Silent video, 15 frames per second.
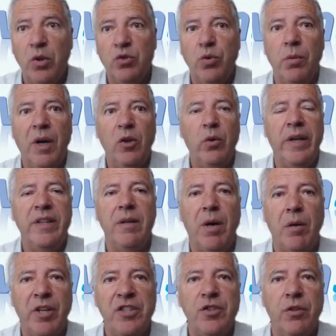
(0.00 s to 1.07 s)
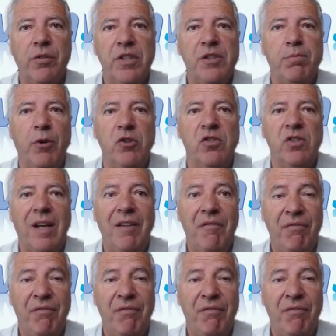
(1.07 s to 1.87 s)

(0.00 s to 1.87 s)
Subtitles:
we want to evaluate the vibration response